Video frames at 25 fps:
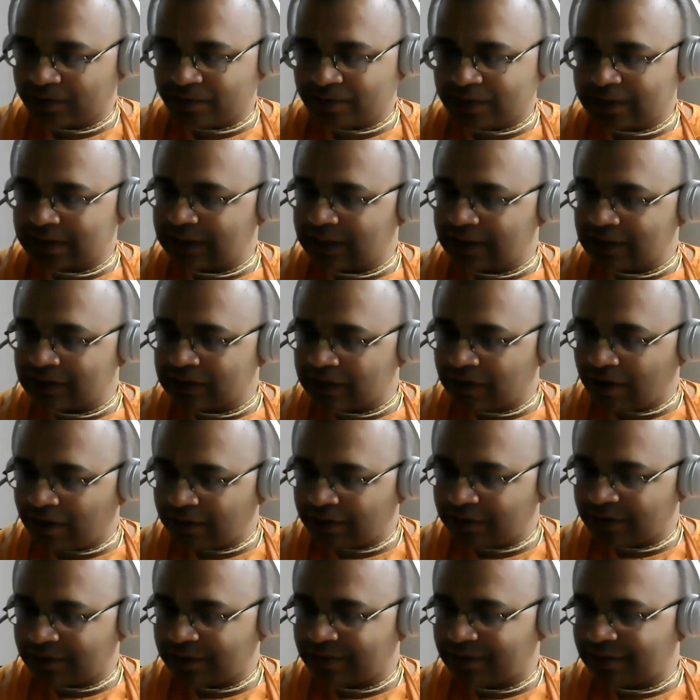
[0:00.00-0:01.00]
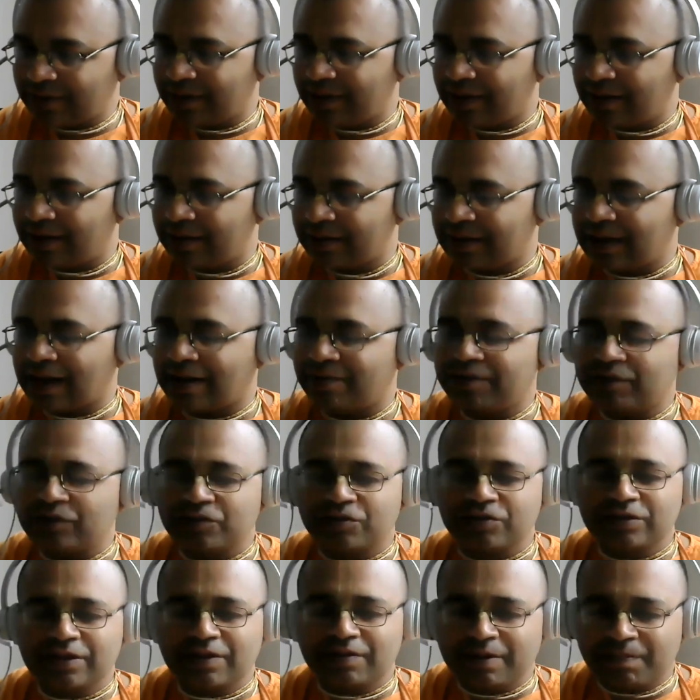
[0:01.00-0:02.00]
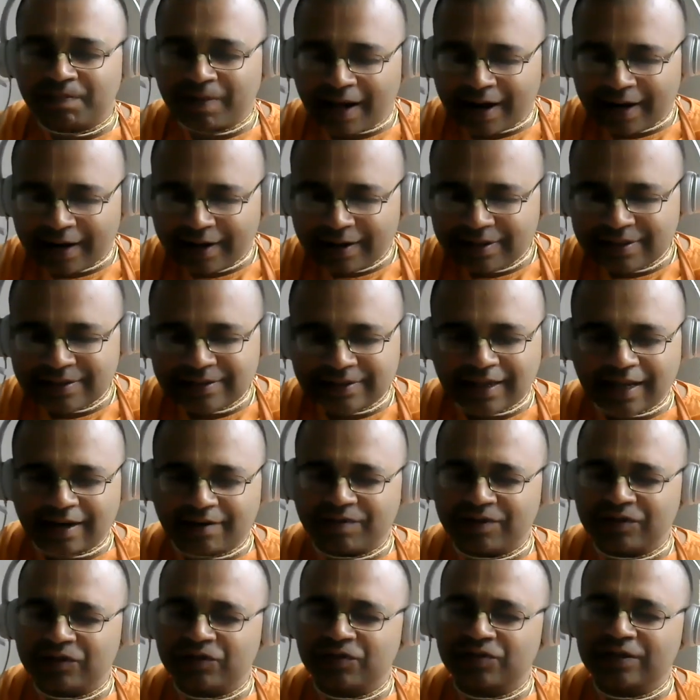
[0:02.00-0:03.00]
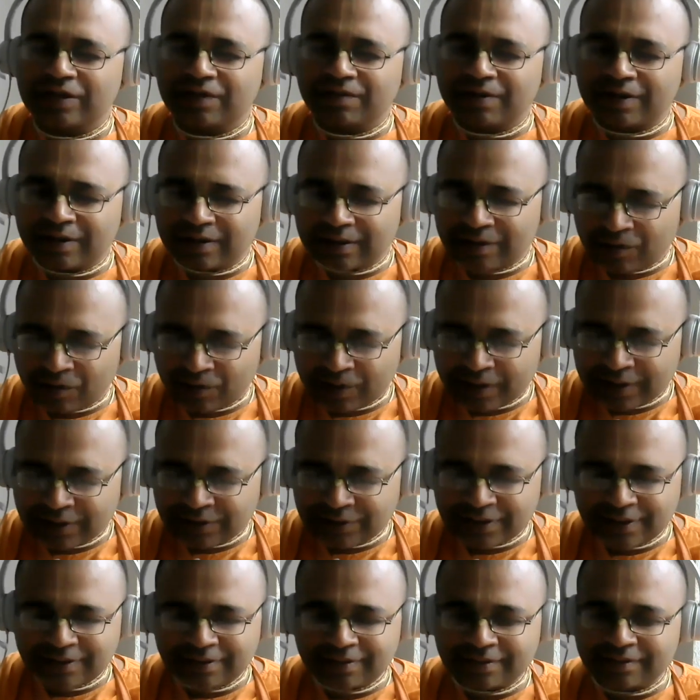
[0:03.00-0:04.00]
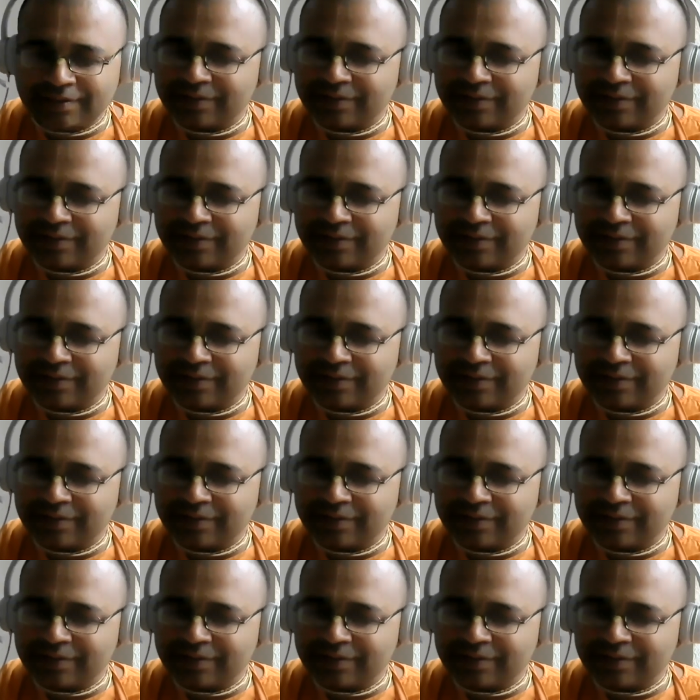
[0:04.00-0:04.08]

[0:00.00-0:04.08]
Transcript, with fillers: One sense, not. Can we choose our parents? Can we choose our location?